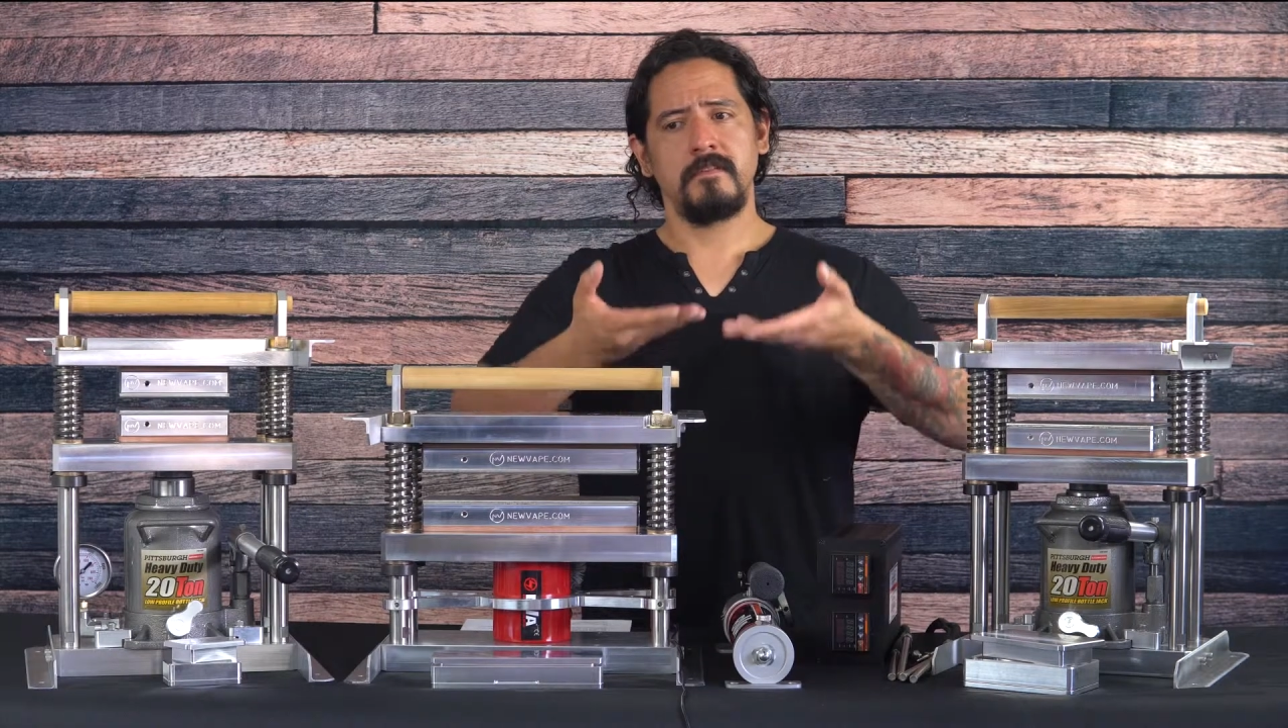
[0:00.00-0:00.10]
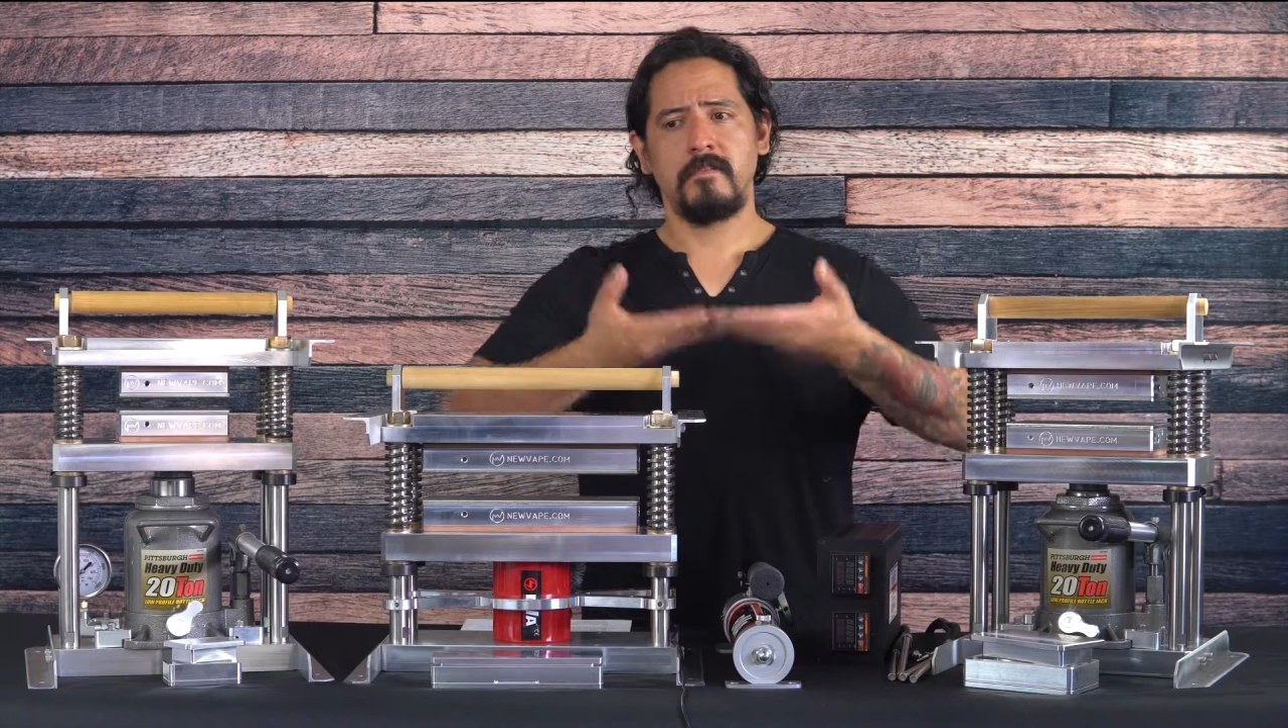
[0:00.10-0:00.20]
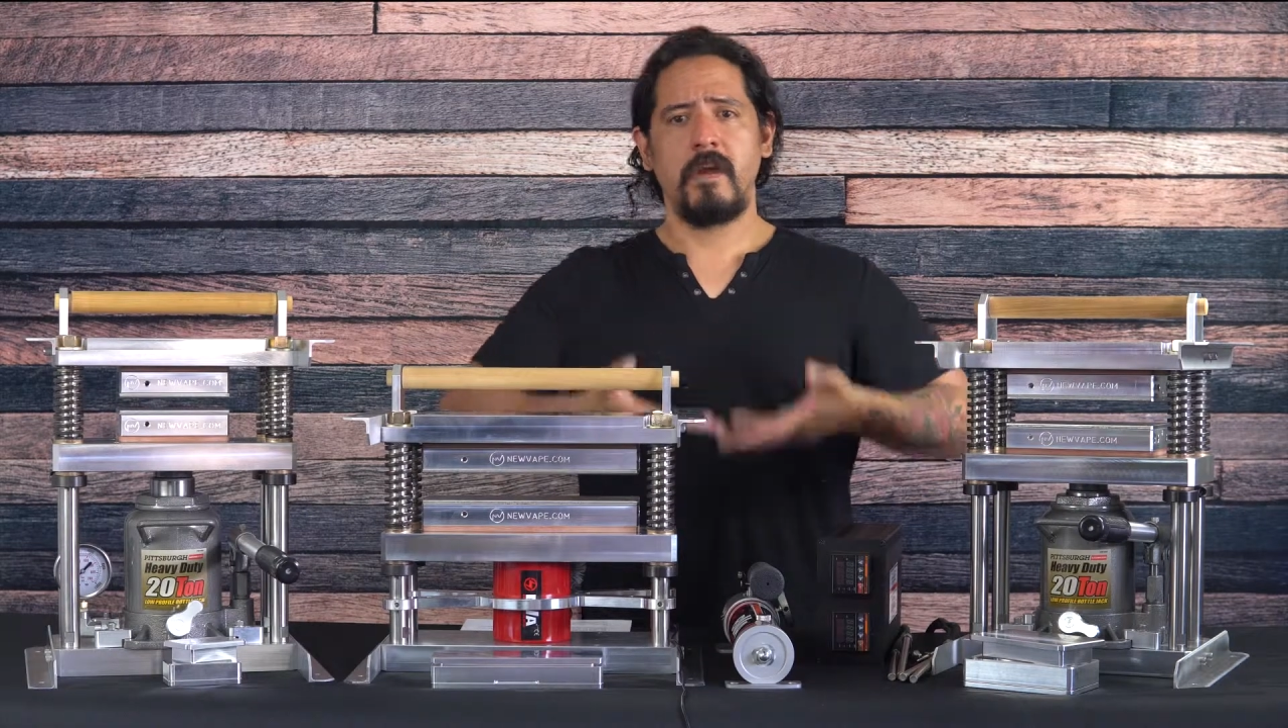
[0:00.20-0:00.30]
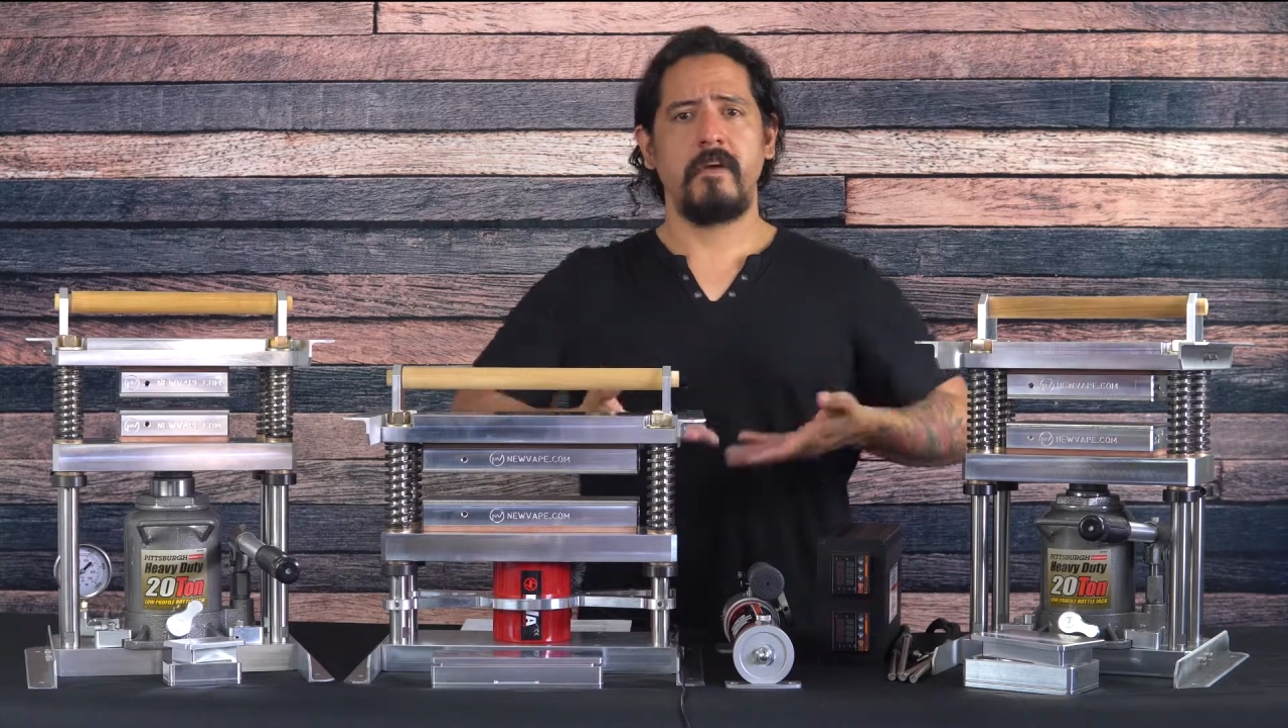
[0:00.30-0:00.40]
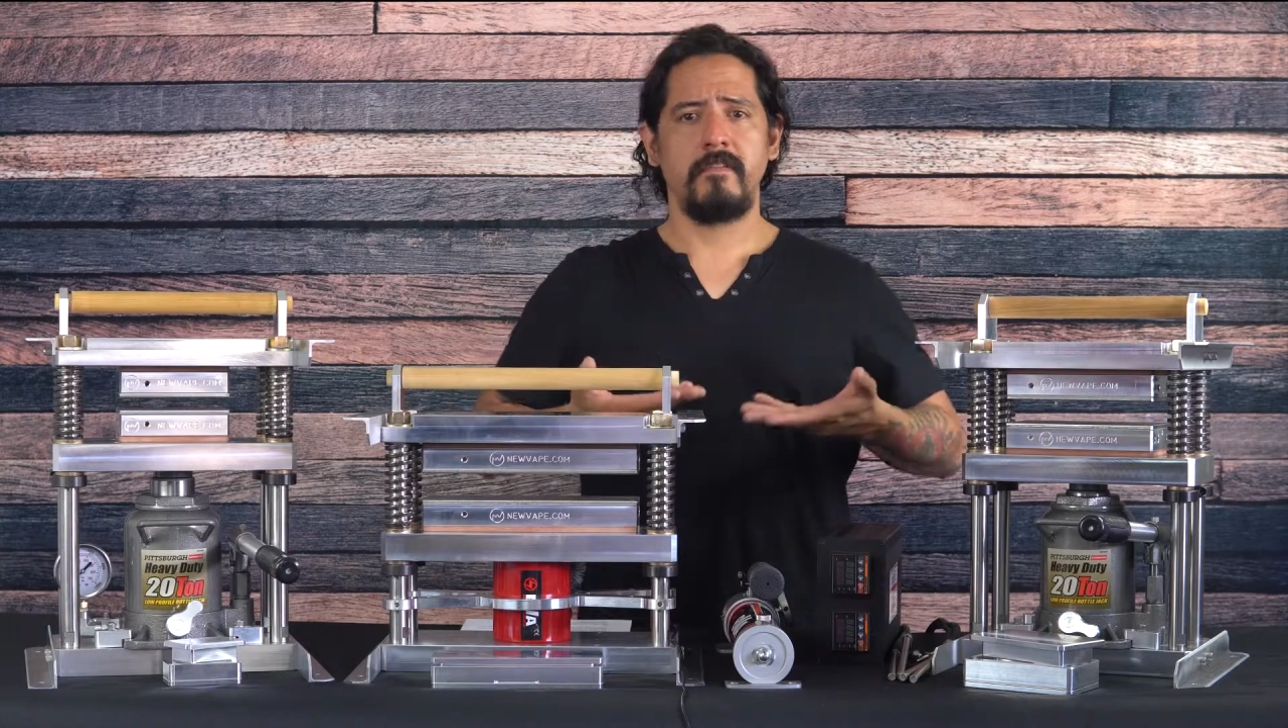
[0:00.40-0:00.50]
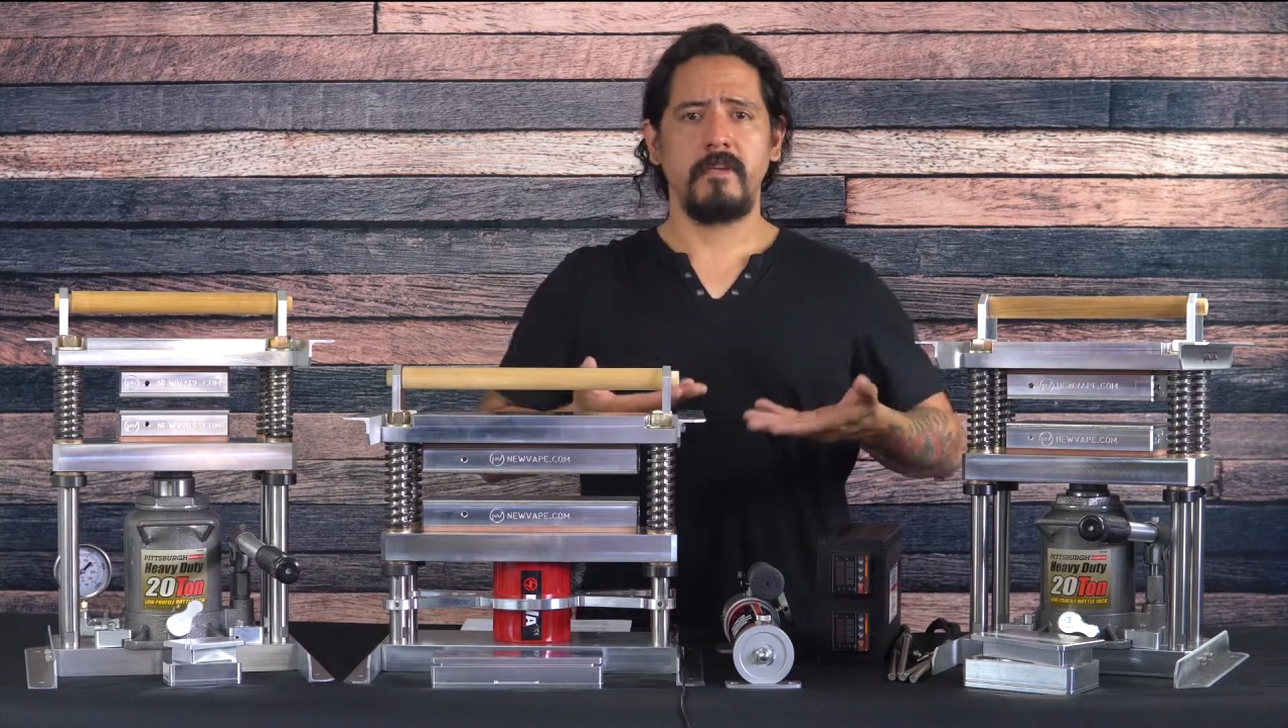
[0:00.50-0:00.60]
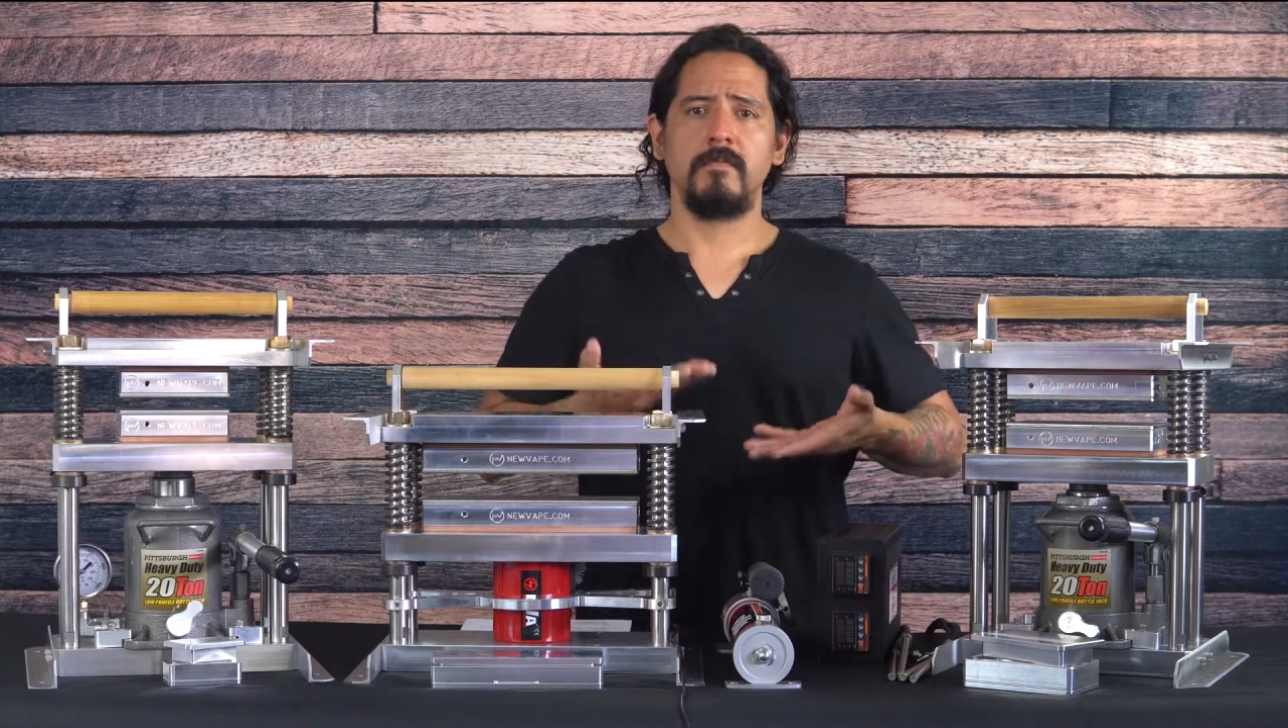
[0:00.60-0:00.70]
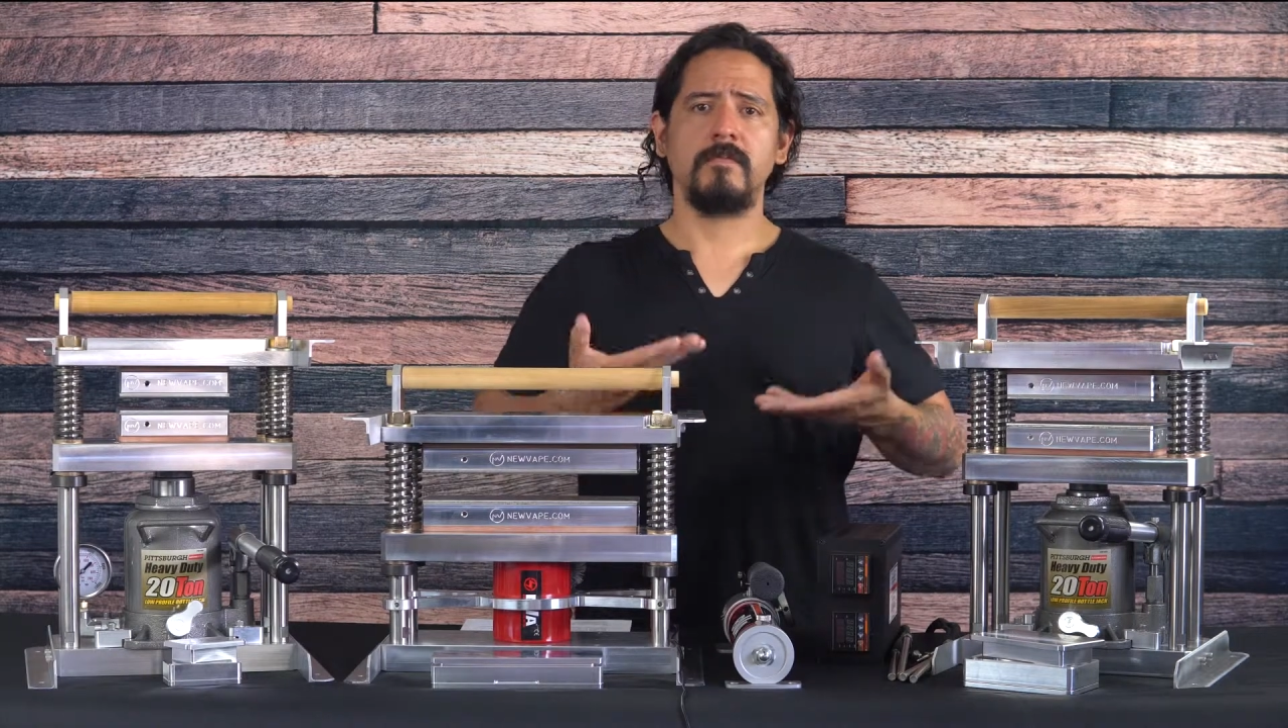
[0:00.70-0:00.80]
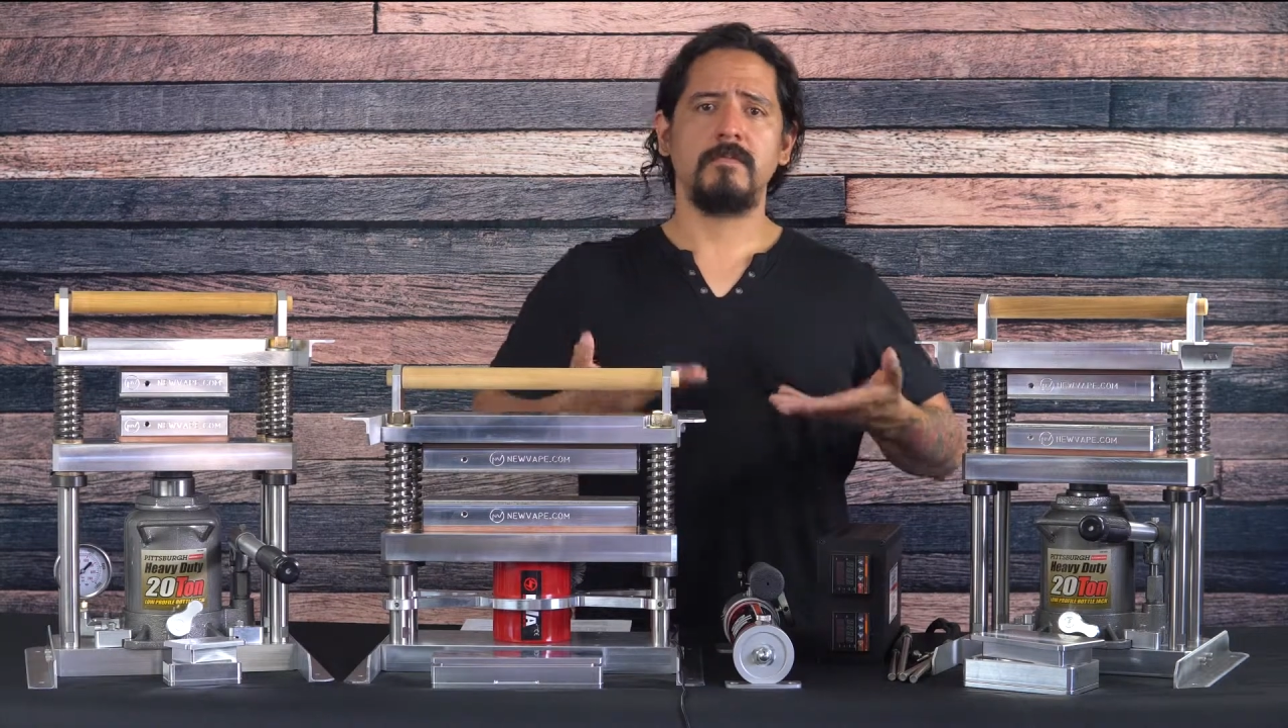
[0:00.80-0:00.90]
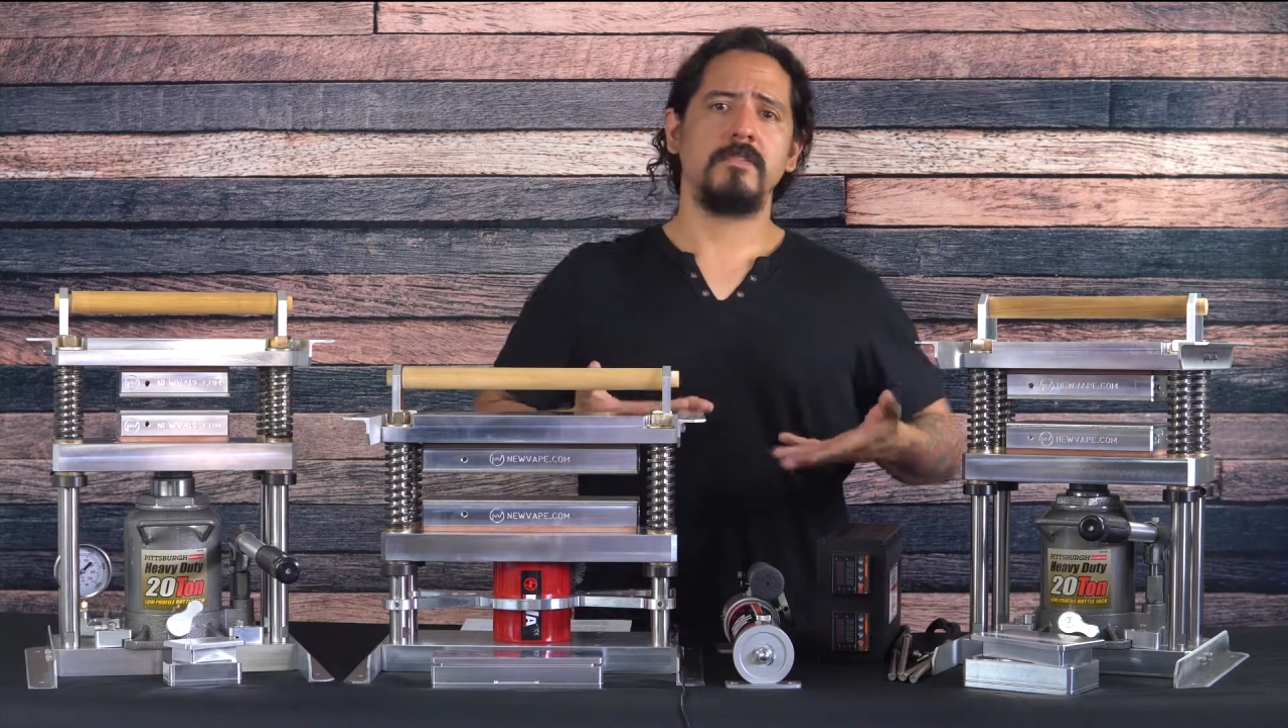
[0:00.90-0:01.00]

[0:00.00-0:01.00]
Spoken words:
gravity will do